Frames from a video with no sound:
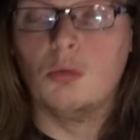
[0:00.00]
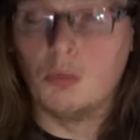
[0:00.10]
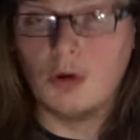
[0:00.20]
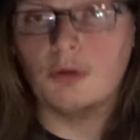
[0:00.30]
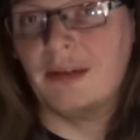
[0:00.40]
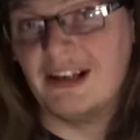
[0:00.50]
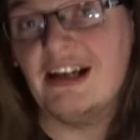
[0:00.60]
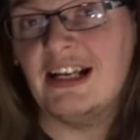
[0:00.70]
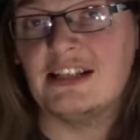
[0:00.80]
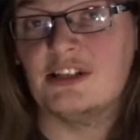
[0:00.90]
What we
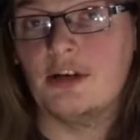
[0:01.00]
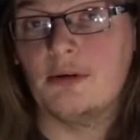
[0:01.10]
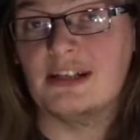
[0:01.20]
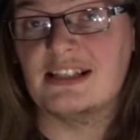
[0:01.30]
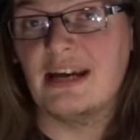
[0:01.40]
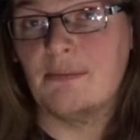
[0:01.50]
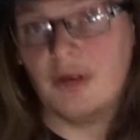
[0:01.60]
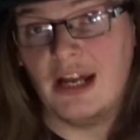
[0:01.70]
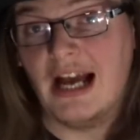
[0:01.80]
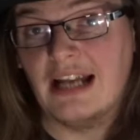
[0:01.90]
really need to do is get
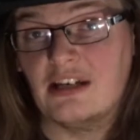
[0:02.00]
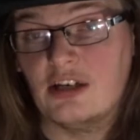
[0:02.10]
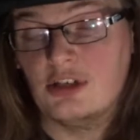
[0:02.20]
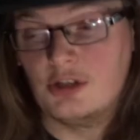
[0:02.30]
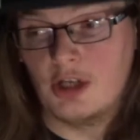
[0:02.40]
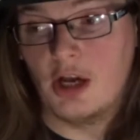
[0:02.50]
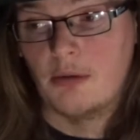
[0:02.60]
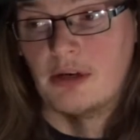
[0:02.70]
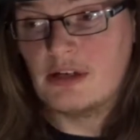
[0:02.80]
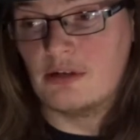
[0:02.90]
Brienne to
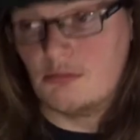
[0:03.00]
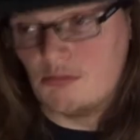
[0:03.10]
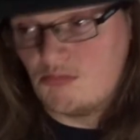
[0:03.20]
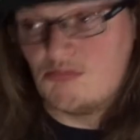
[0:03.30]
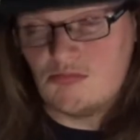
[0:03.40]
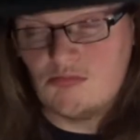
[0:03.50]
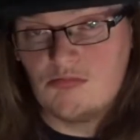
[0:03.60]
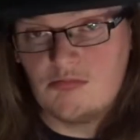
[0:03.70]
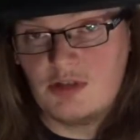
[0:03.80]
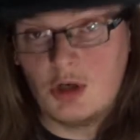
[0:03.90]
go and
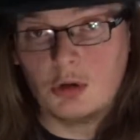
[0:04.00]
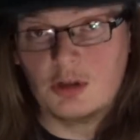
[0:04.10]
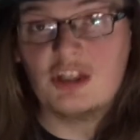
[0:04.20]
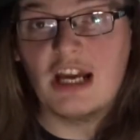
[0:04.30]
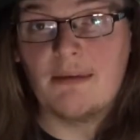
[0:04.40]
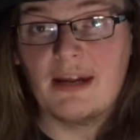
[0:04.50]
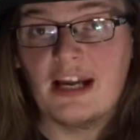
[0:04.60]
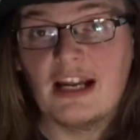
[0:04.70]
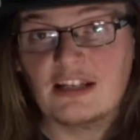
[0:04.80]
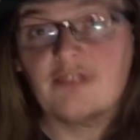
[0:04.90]
talk to Jaime
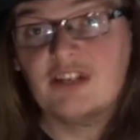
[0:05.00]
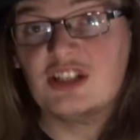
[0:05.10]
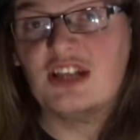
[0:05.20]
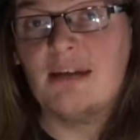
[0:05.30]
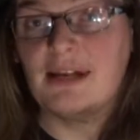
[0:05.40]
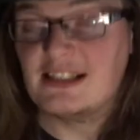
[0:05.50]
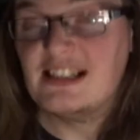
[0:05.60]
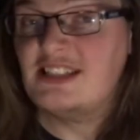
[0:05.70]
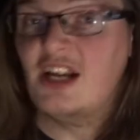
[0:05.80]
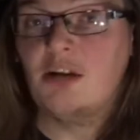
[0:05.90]
and convince Jaime, because
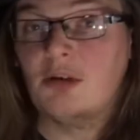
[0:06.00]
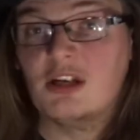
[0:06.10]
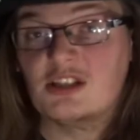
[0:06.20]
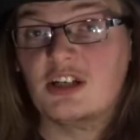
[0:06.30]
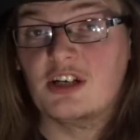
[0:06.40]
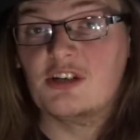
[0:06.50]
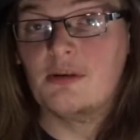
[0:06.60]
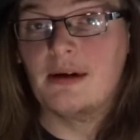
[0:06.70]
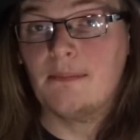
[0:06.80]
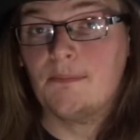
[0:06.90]
he's the only one who's going to
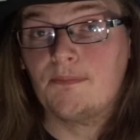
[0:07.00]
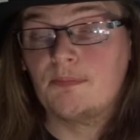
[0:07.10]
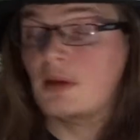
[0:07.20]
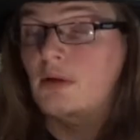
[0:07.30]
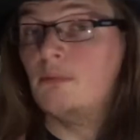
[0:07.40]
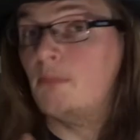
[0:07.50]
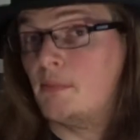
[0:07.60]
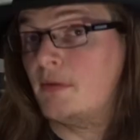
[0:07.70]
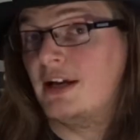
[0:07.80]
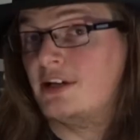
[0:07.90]
do it.
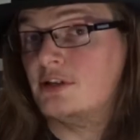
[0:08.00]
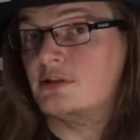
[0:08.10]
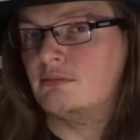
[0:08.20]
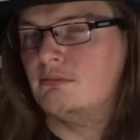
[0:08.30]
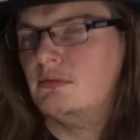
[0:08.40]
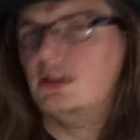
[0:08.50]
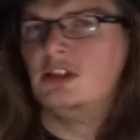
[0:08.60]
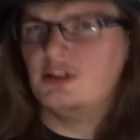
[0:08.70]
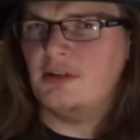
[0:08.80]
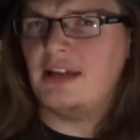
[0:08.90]
Bran doesn't.
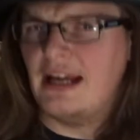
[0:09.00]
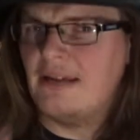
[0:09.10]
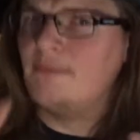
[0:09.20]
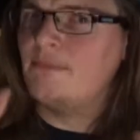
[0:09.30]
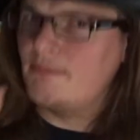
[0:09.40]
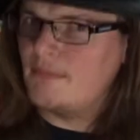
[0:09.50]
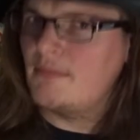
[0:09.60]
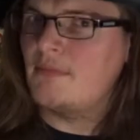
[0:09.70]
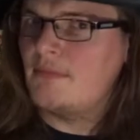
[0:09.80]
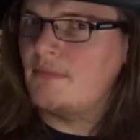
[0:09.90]
So okay,
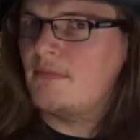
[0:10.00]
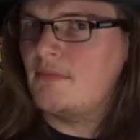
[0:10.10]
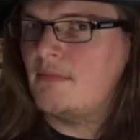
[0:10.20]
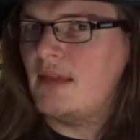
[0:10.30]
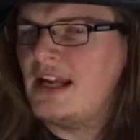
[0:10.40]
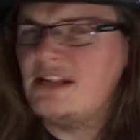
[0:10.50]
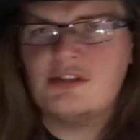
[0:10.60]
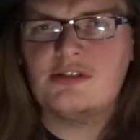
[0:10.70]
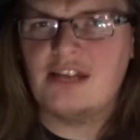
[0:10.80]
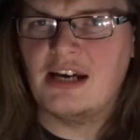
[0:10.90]
he
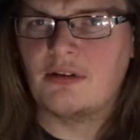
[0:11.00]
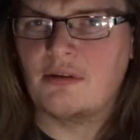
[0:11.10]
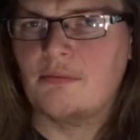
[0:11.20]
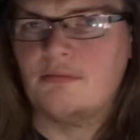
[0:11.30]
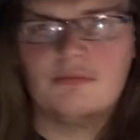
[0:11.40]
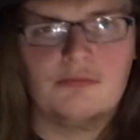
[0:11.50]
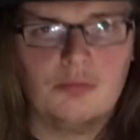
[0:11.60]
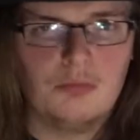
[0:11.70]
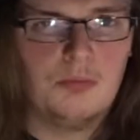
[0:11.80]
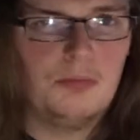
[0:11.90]
doesn't tell them.
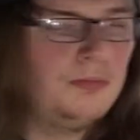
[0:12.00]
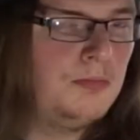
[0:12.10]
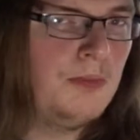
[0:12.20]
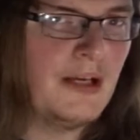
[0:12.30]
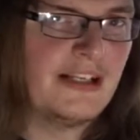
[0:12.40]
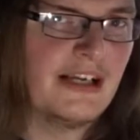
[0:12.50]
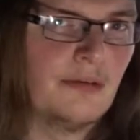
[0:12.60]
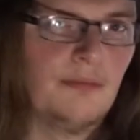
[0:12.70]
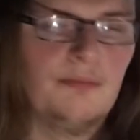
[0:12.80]
Big deal.